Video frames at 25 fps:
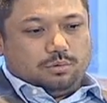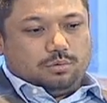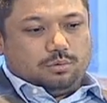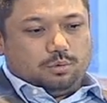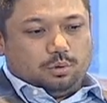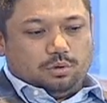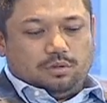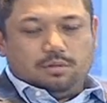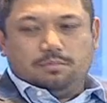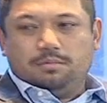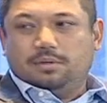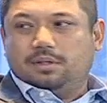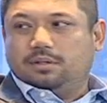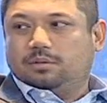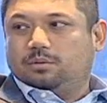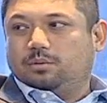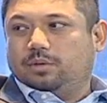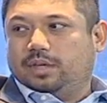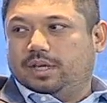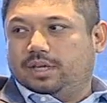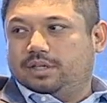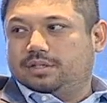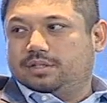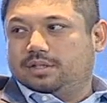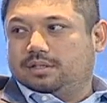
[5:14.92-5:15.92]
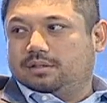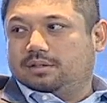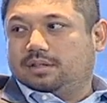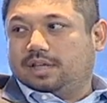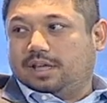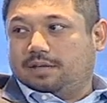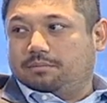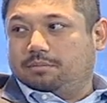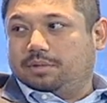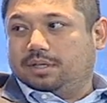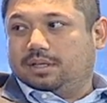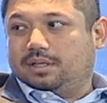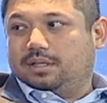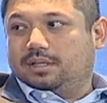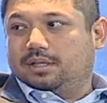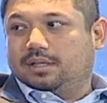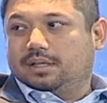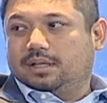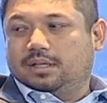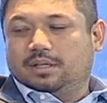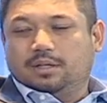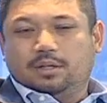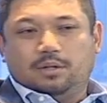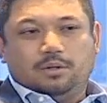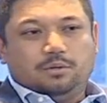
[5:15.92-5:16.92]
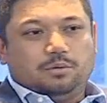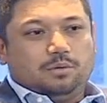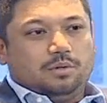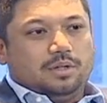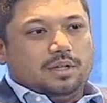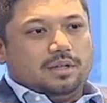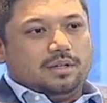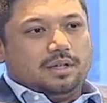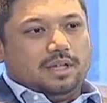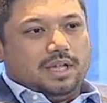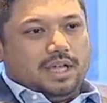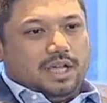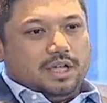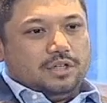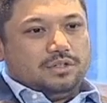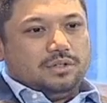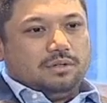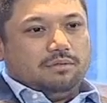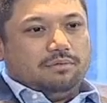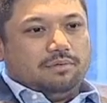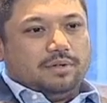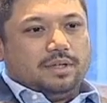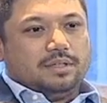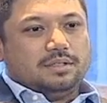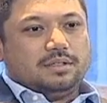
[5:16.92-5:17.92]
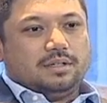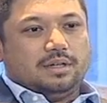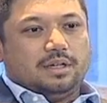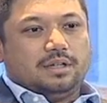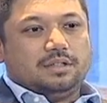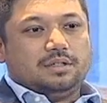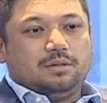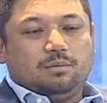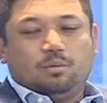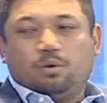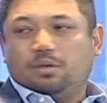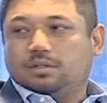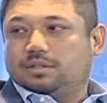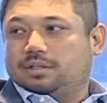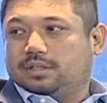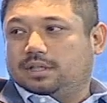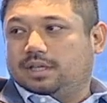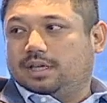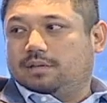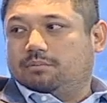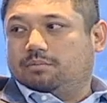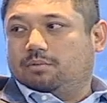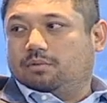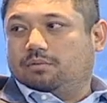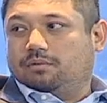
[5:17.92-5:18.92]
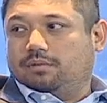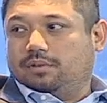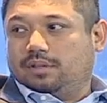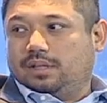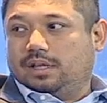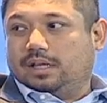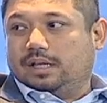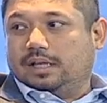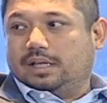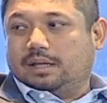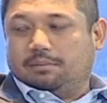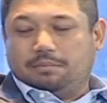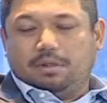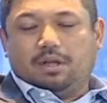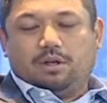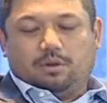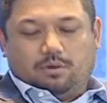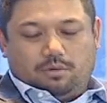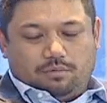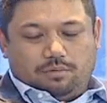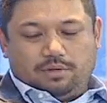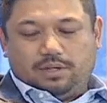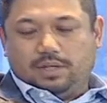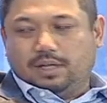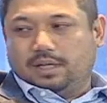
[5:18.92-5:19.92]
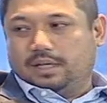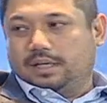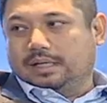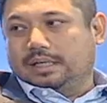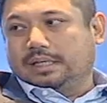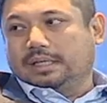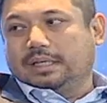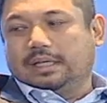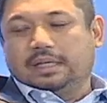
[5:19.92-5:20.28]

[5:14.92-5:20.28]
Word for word: suitable to Asian timing, so that the Asian fans can actually watch the game over there. I mean, over here.